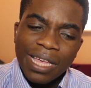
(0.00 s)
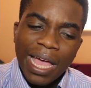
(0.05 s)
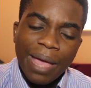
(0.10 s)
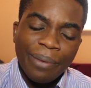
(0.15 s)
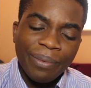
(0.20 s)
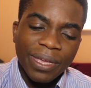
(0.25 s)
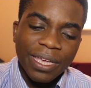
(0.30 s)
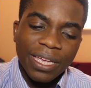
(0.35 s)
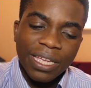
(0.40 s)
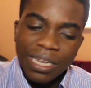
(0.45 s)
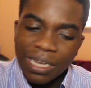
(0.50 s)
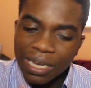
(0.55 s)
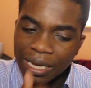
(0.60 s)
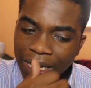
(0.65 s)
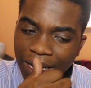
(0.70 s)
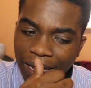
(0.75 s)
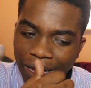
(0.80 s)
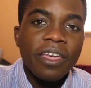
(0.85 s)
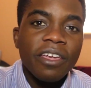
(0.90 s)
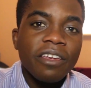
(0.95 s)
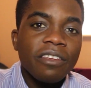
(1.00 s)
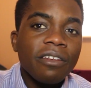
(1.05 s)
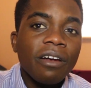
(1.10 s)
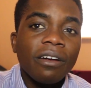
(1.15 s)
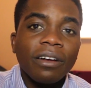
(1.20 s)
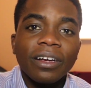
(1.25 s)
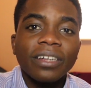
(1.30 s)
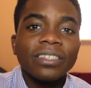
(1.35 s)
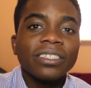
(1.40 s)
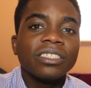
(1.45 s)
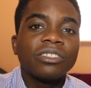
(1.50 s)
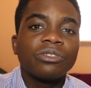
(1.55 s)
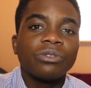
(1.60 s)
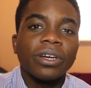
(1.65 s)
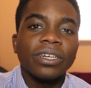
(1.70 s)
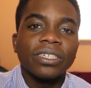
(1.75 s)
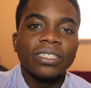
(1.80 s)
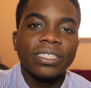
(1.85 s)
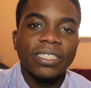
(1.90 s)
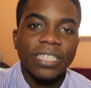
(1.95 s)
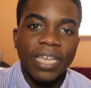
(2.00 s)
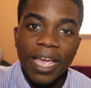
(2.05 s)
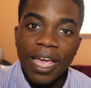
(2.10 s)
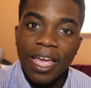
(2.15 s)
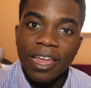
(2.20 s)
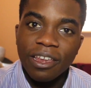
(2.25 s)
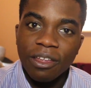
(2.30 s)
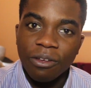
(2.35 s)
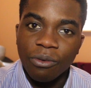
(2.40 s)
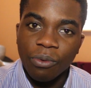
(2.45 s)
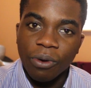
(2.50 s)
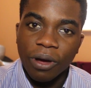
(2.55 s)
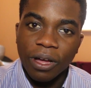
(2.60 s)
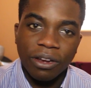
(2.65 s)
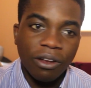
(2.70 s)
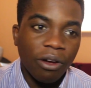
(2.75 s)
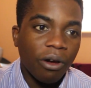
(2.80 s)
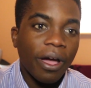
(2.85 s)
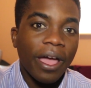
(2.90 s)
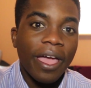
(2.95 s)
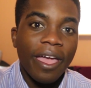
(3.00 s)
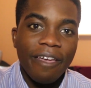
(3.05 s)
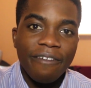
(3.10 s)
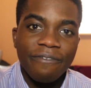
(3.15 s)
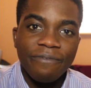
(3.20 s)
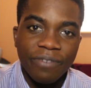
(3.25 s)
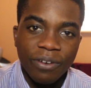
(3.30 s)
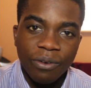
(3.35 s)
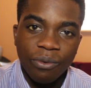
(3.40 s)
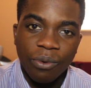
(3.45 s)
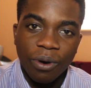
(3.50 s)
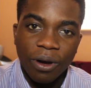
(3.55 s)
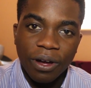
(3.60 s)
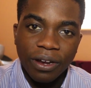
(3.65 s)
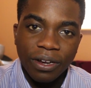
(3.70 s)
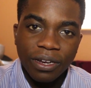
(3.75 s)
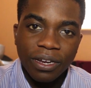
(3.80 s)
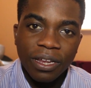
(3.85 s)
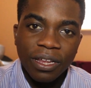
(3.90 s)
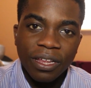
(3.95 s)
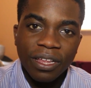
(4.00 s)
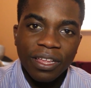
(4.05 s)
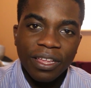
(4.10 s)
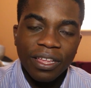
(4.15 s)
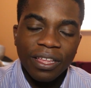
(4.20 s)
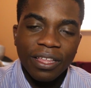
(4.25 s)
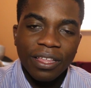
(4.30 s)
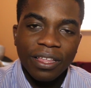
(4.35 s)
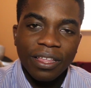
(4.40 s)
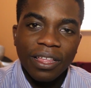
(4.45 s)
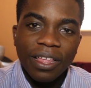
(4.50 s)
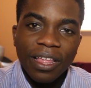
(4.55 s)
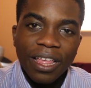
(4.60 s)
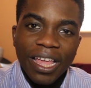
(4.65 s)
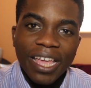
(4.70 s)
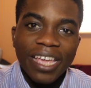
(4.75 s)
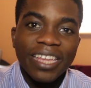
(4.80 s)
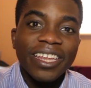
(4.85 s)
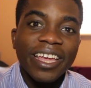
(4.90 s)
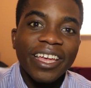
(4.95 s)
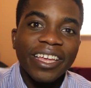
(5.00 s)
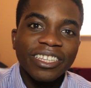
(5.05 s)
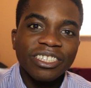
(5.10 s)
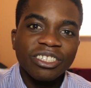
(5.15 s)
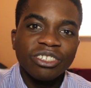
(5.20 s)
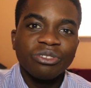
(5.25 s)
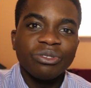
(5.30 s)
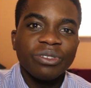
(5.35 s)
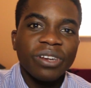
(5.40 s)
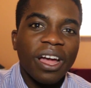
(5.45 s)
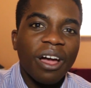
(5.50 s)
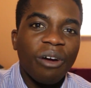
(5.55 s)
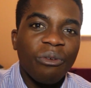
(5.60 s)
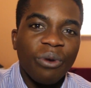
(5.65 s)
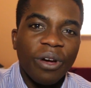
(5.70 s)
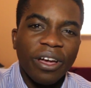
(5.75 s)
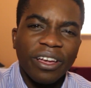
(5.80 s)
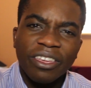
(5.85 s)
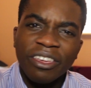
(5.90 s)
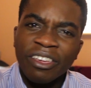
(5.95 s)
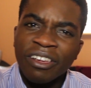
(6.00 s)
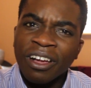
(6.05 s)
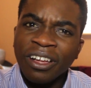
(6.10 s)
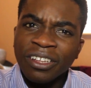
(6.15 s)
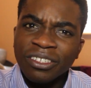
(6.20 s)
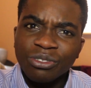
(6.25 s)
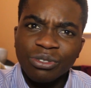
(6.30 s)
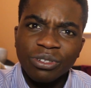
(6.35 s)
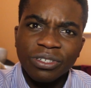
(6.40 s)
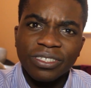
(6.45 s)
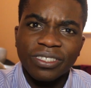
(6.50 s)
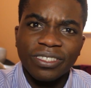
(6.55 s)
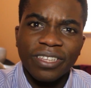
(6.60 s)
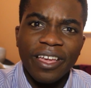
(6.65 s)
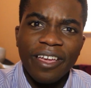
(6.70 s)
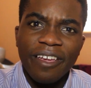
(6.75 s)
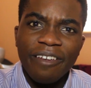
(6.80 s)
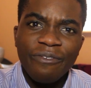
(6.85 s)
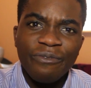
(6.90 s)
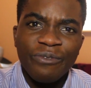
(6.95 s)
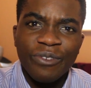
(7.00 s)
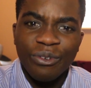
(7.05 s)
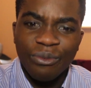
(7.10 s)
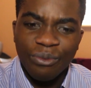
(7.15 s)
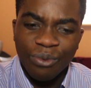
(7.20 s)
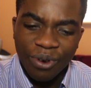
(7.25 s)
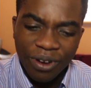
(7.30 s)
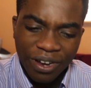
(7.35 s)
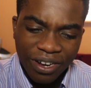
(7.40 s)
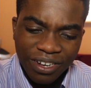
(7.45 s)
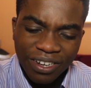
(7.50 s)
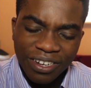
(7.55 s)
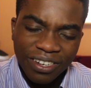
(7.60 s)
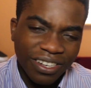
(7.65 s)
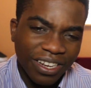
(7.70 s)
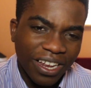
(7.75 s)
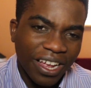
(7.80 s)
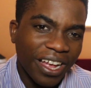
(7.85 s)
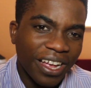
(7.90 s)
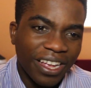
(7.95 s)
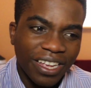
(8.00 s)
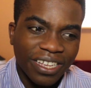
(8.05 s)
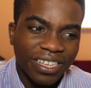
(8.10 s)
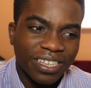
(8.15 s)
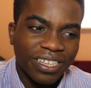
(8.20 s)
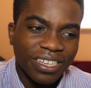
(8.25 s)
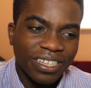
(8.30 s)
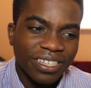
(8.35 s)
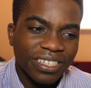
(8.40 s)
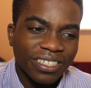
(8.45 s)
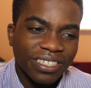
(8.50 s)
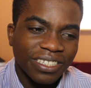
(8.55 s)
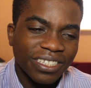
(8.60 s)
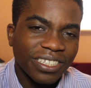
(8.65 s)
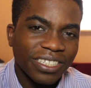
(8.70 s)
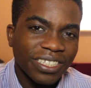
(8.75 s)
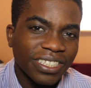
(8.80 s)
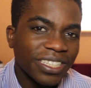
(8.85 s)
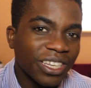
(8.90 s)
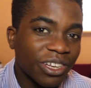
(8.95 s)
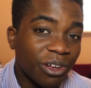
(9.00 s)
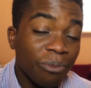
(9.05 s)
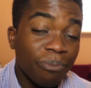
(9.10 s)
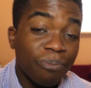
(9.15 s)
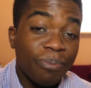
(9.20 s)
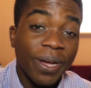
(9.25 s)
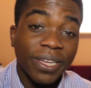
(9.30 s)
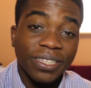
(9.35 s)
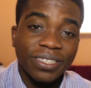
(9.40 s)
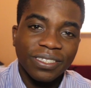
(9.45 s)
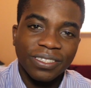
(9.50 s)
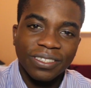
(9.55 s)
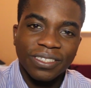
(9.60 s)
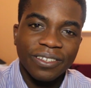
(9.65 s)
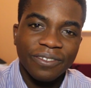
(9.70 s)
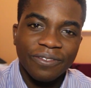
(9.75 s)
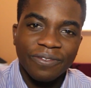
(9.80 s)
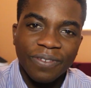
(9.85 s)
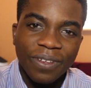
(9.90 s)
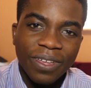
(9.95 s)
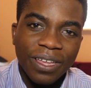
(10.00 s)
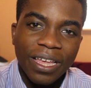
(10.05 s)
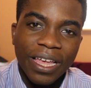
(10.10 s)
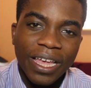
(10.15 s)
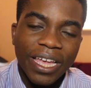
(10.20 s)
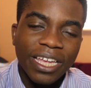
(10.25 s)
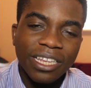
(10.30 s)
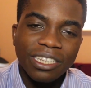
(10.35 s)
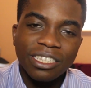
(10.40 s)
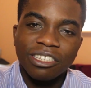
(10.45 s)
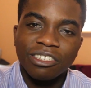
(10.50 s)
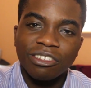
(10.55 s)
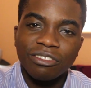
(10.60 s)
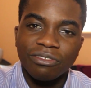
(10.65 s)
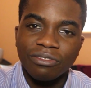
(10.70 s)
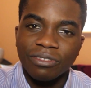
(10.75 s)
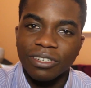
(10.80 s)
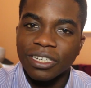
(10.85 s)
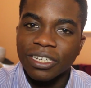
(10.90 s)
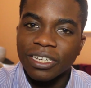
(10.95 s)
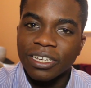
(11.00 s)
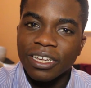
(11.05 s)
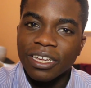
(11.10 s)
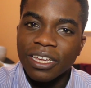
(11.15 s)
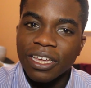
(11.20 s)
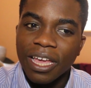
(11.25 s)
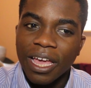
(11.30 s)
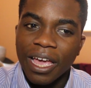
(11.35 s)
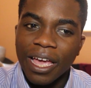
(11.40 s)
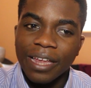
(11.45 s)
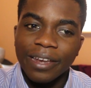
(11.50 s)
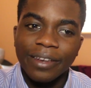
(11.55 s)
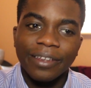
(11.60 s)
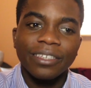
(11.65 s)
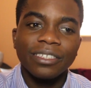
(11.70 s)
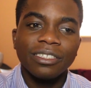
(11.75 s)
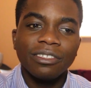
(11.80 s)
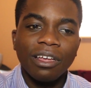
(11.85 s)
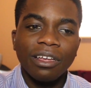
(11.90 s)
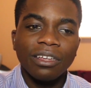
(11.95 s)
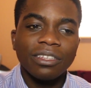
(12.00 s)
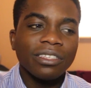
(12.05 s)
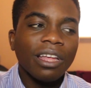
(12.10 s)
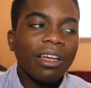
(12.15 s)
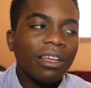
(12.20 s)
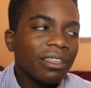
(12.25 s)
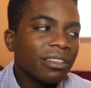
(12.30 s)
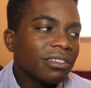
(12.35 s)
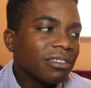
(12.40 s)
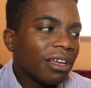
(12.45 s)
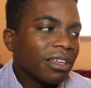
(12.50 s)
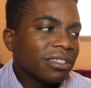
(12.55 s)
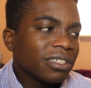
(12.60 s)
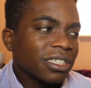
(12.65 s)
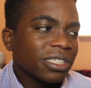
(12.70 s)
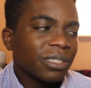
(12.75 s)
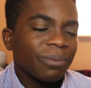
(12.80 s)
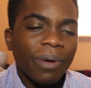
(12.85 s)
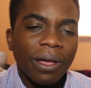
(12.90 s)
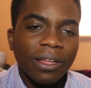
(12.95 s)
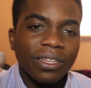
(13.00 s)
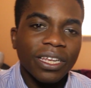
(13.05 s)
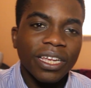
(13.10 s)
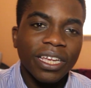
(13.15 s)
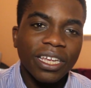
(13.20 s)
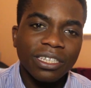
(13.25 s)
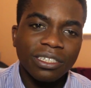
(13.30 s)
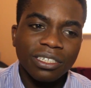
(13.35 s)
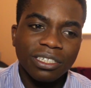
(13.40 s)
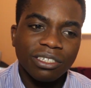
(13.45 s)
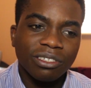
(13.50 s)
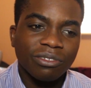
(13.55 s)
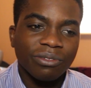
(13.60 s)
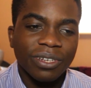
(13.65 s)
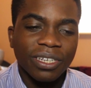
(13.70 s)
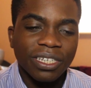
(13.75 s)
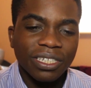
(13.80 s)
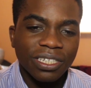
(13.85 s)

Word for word: I mean, you're not going to trust anyone or everyone. In the industry I work, you can't trust everyone. Like, this is a competitive industry, and it's not not not just about the industry.